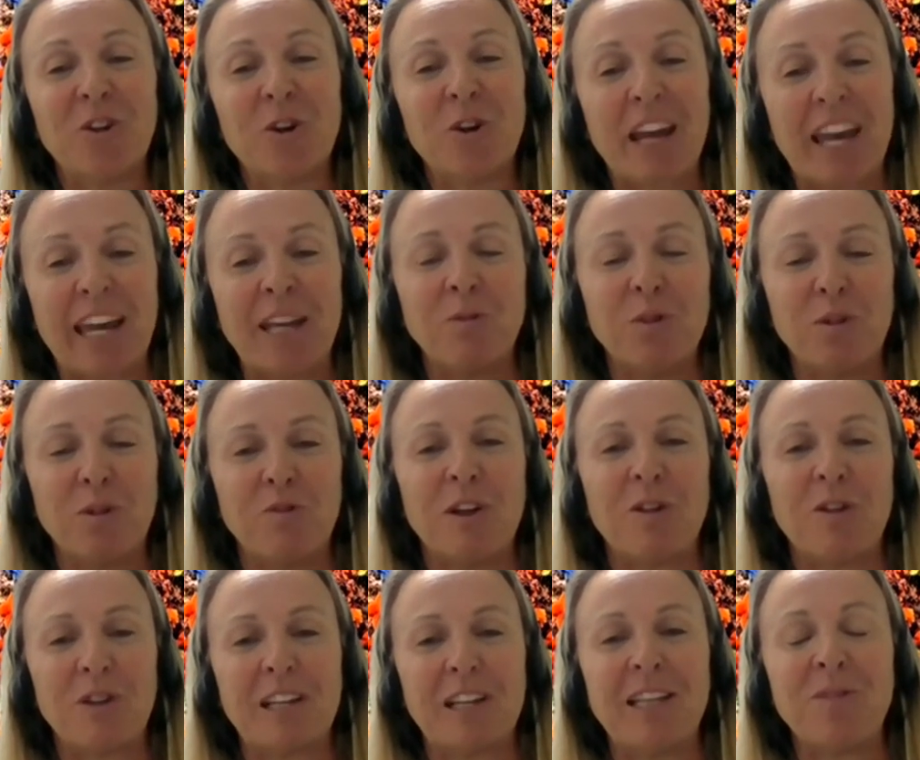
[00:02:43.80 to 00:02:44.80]
your head would
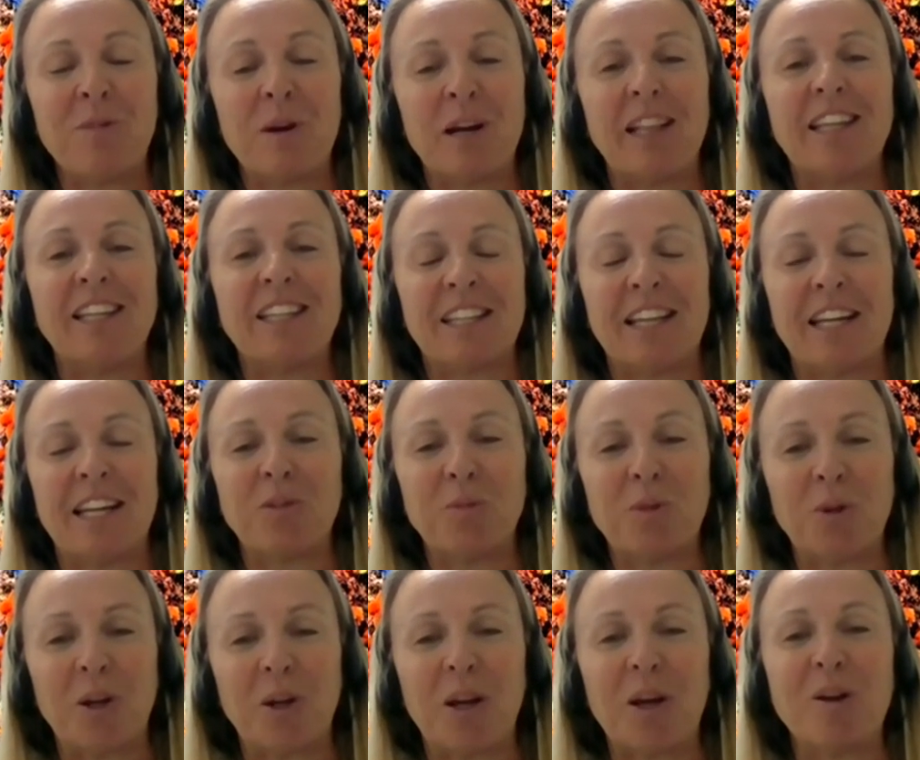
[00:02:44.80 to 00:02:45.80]
fit really well in an
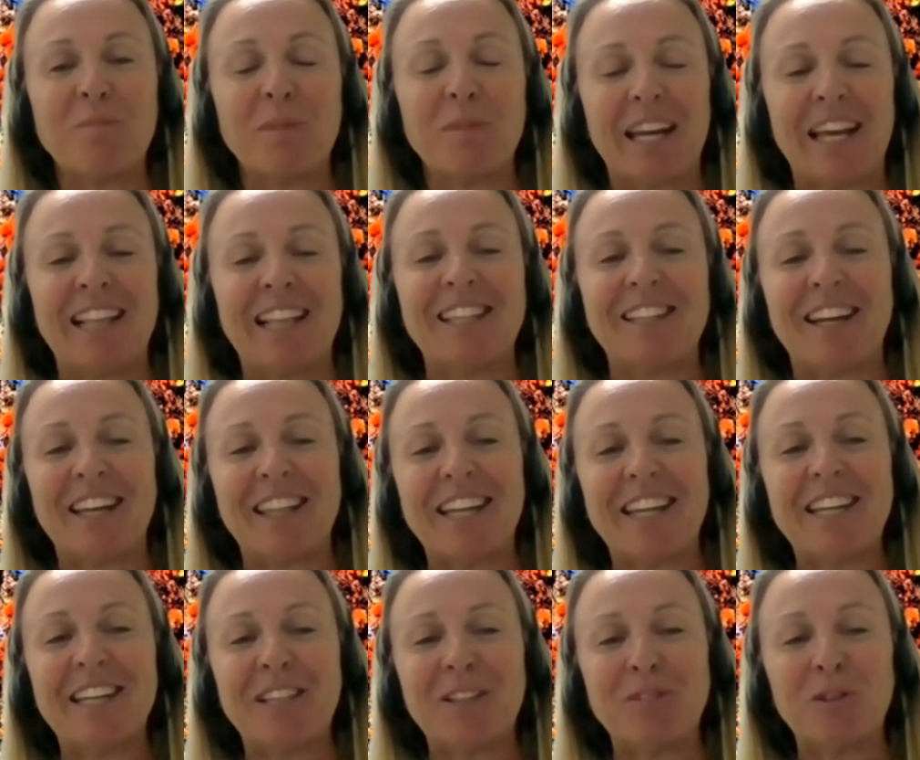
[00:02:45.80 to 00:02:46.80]
underwater helmet, Alan, I
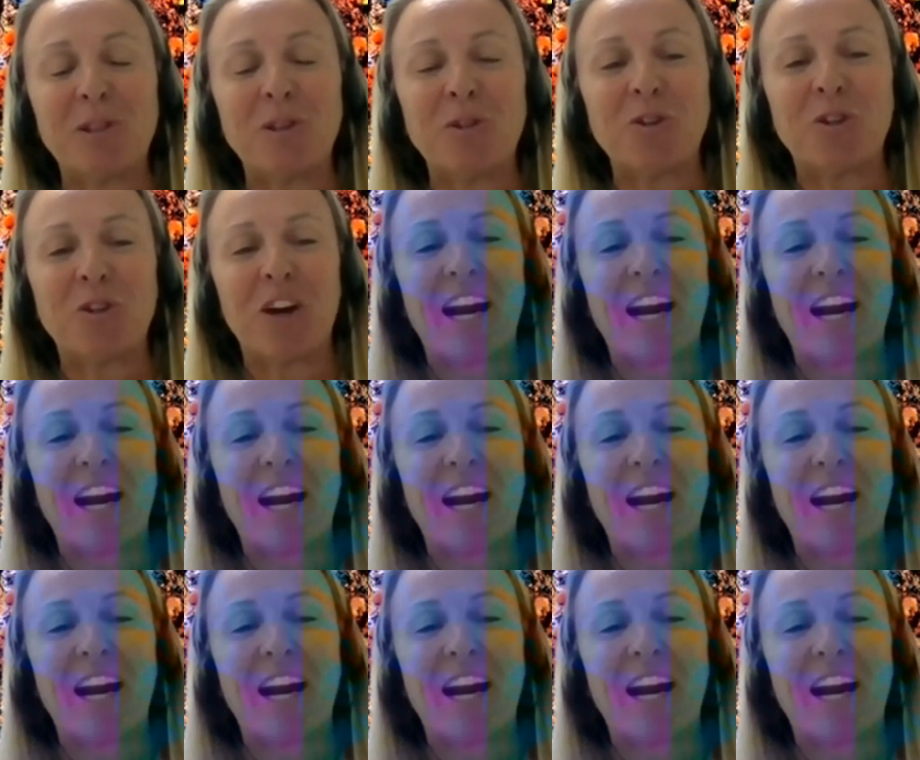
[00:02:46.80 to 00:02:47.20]
think. It would look